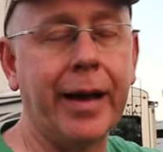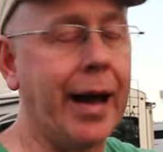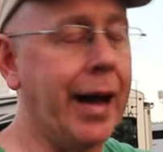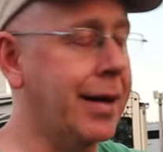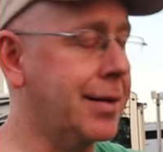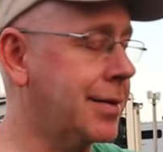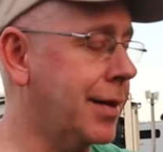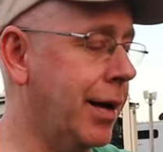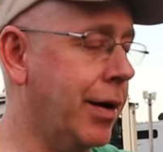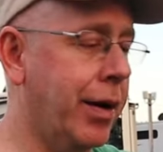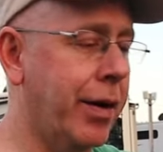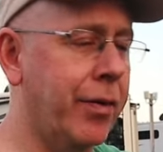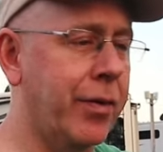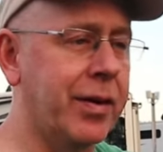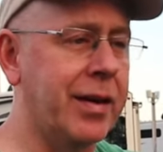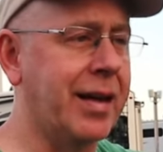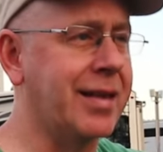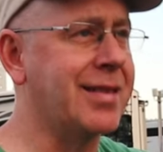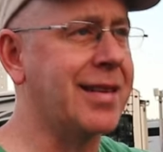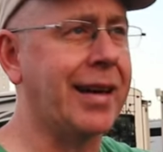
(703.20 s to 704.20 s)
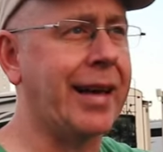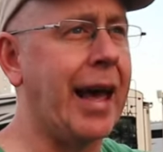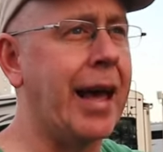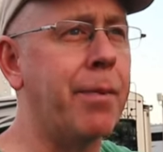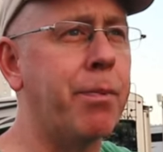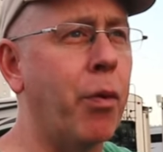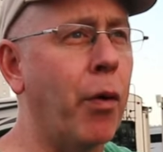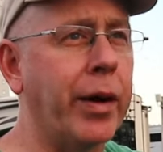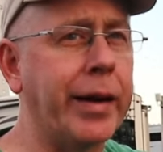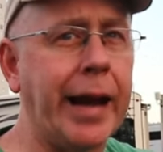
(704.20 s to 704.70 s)
Yeah, it's like, it's like
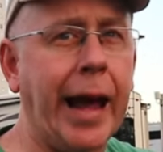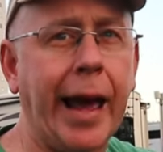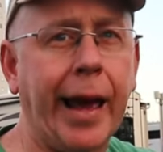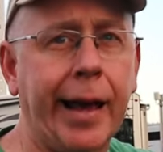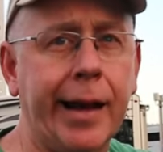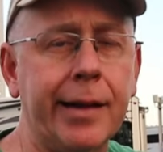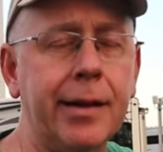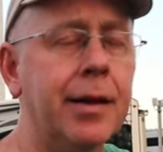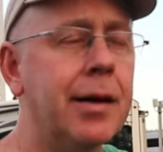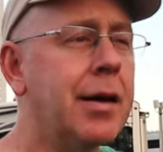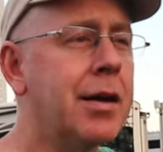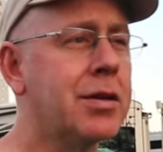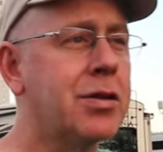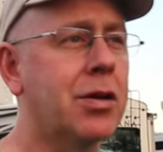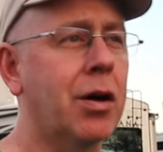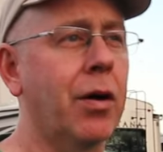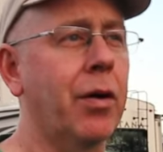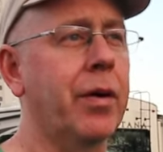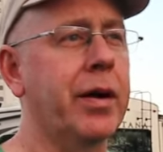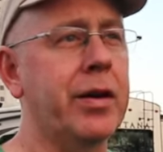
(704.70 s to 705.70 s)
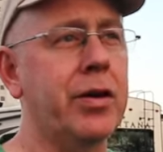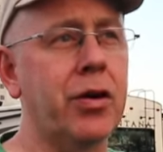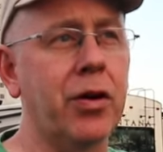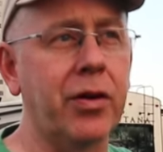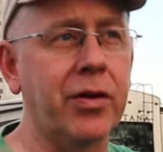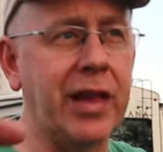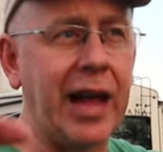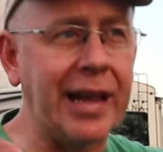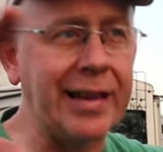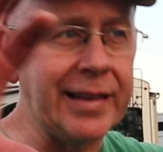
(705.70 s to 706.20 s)
eight point eight. So
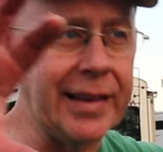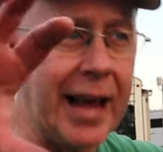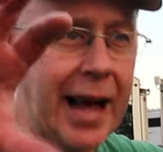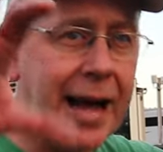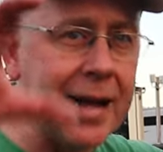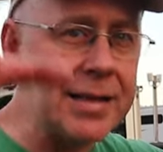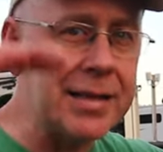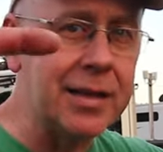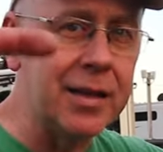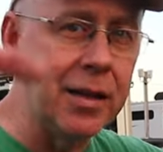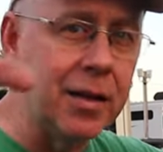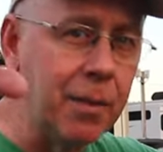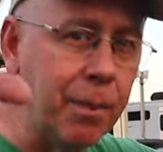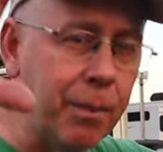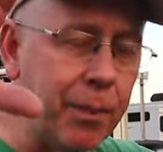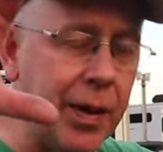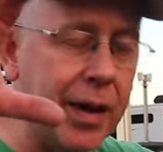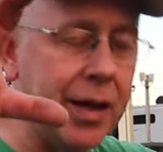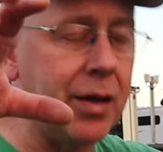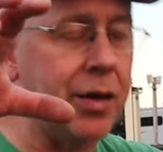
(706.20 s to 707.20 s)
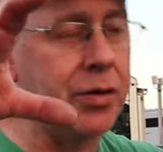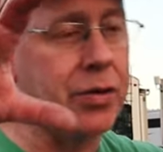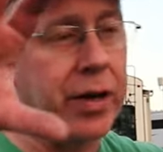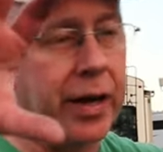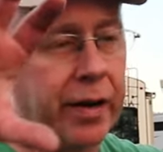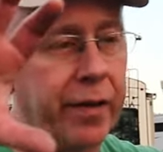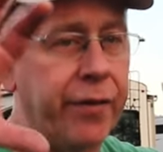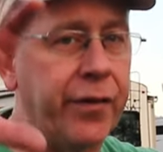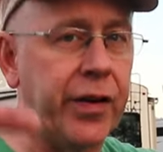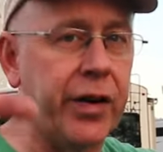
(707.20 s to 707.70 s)
you're that last little bit you're
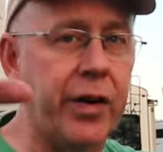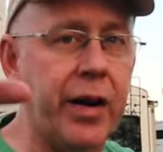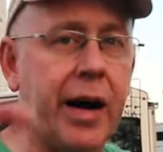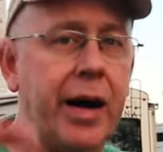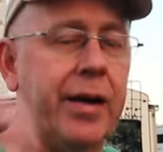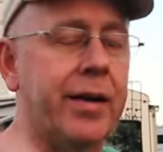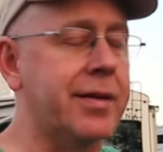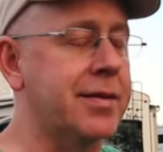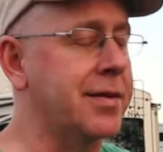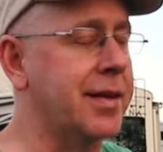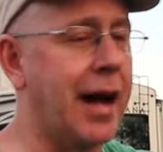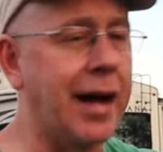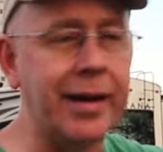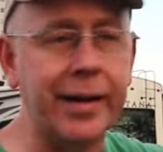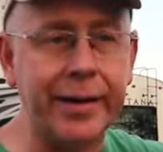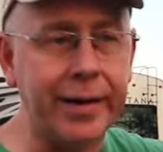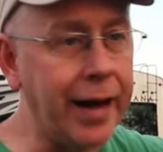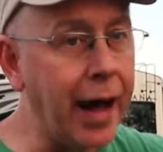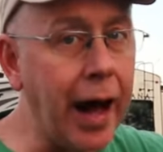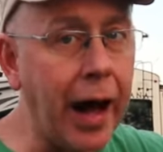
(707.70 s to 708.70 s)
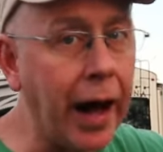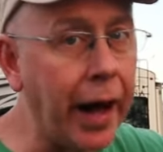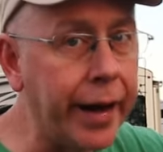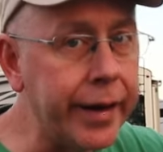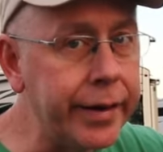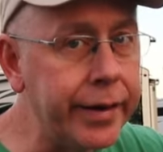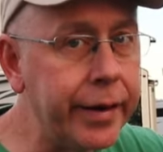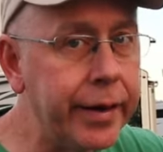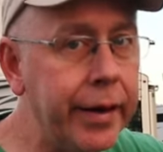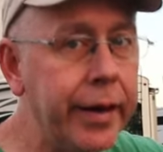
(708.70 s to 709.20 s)
trying to figure out, it's not
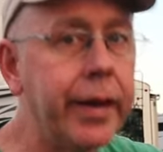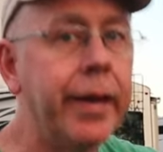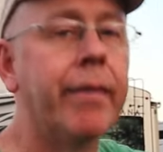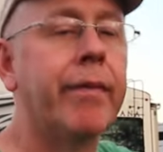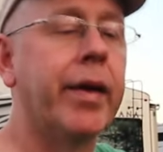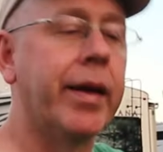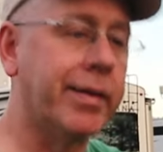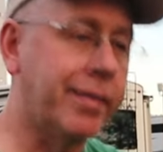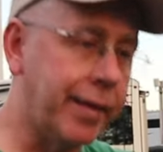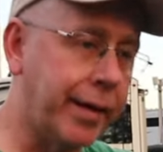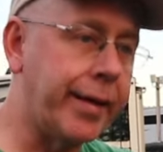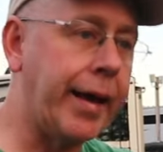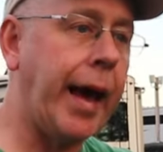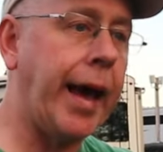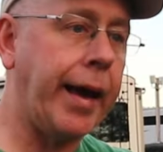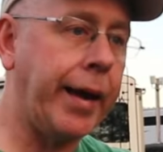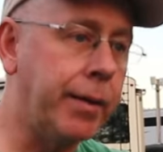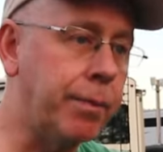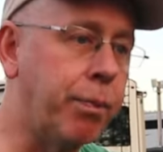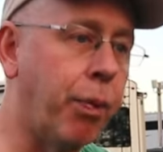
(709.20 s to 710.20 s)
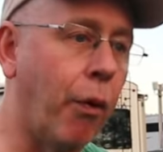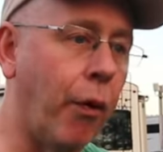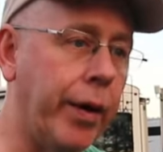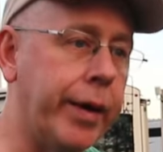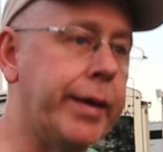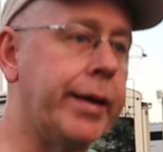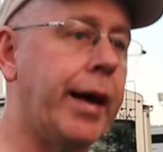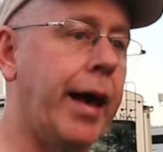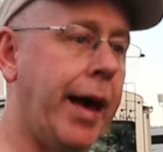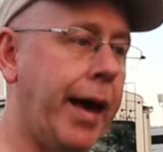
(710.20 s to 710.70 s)
nine, it's like eight
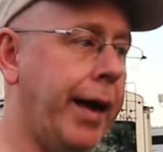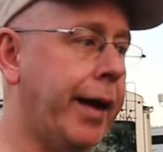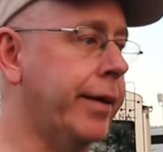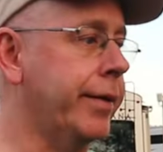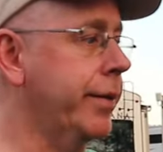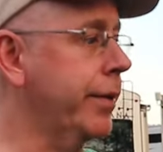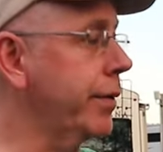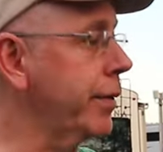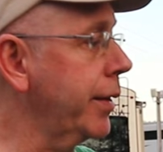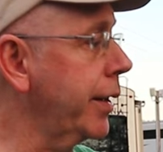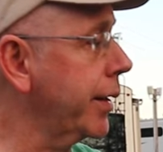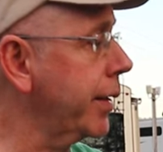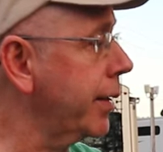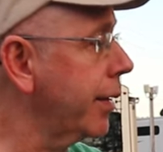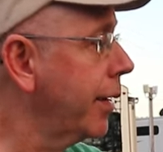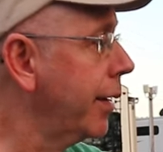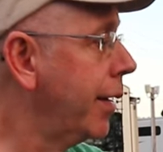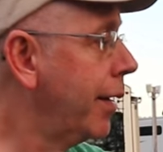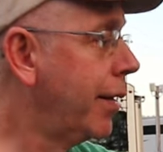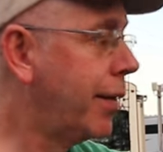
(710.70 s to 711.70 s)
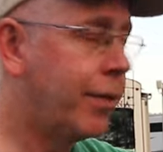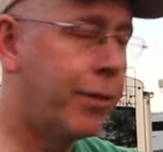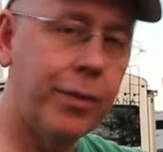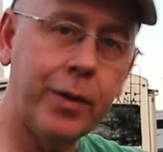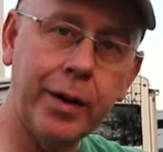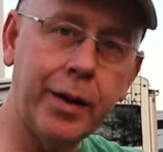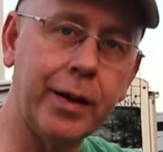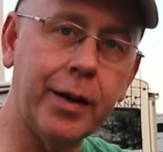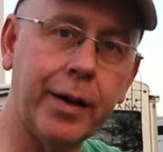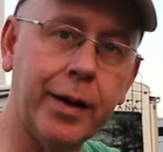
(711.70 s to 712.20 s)
point eight. And you're like,
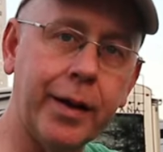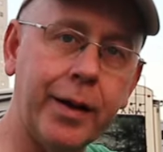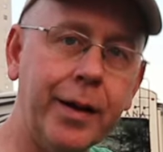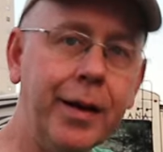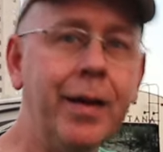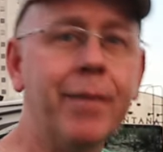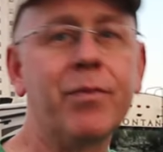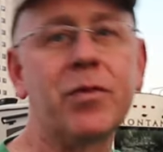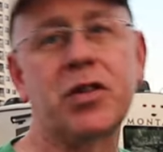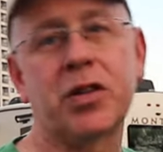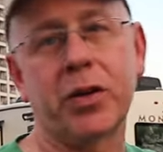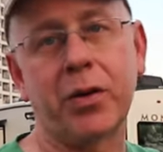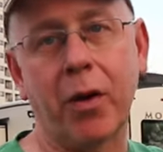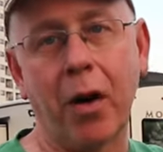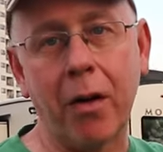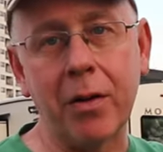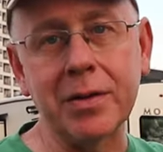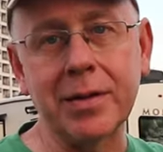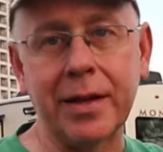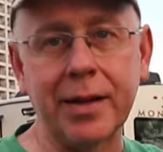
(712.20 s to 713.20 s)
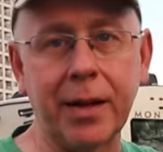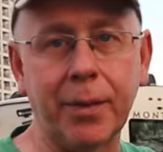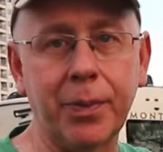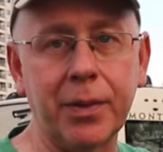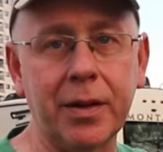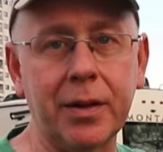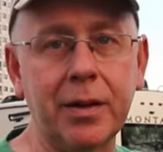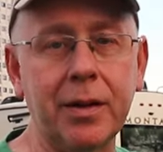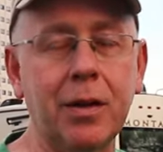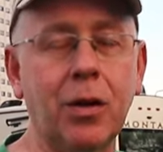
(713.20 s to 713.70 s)
really? So you always end up
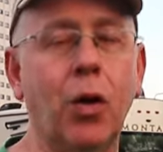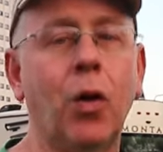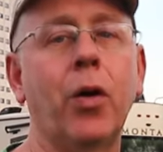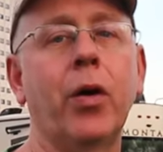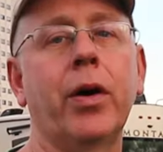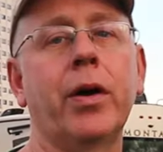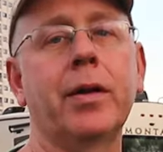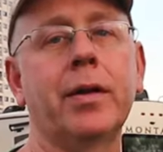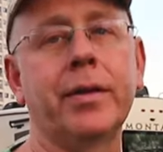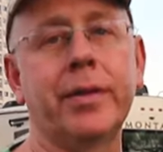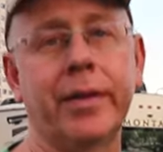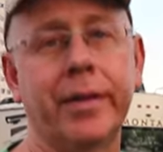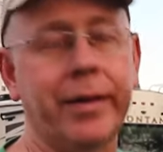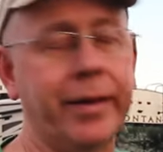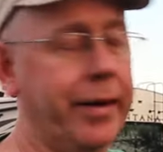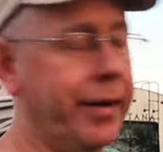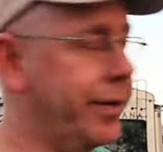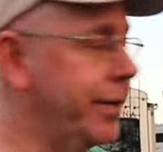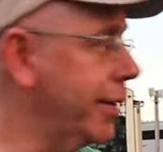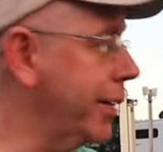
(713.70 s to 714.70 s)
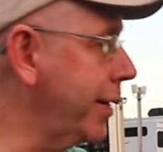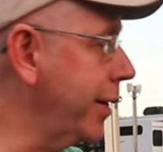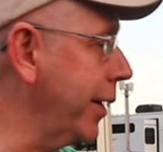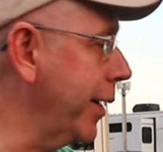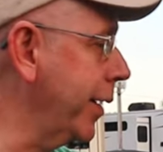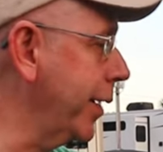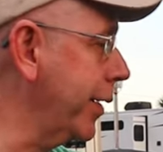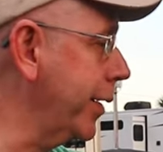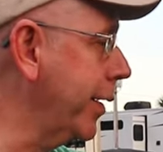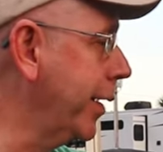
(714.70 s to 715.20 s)
with a little oil in the in the
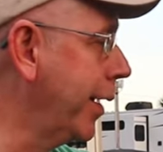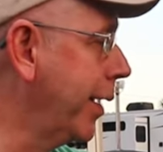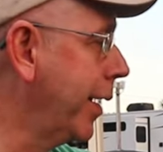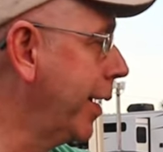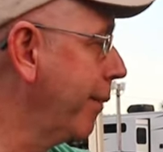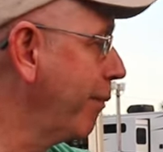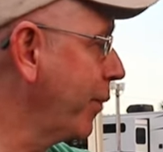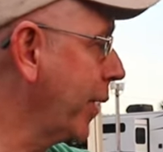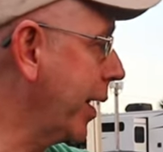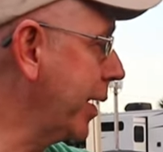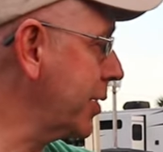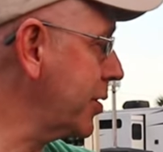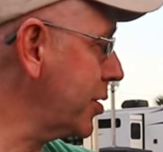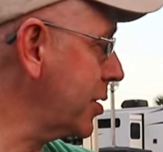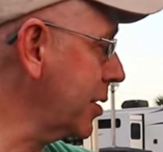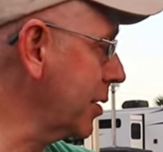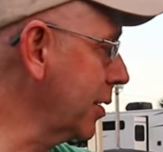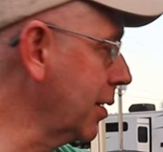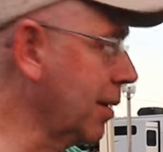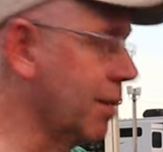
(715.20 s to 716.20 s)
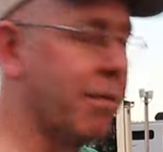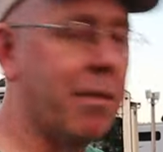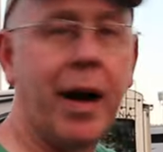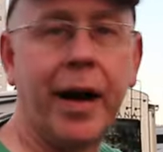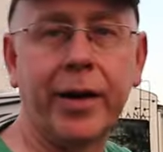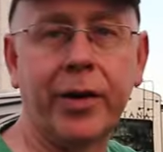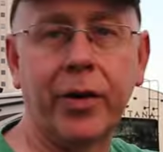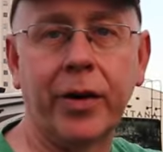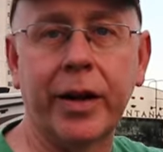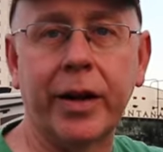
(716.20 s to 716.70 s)
thing, and it's just a little
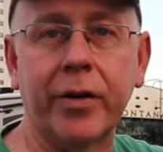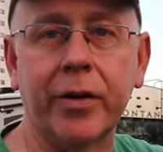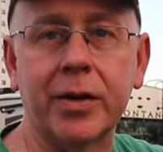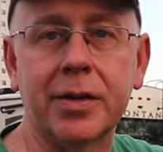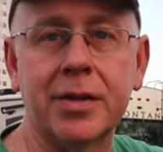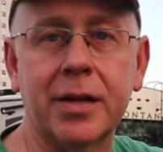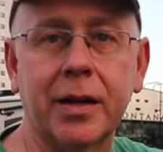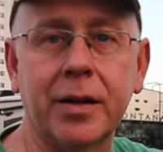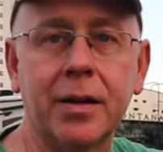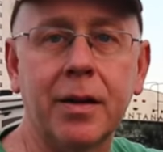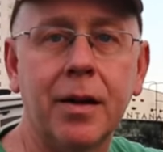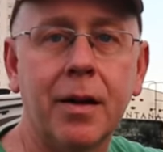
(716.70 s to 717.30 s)
minor irritant.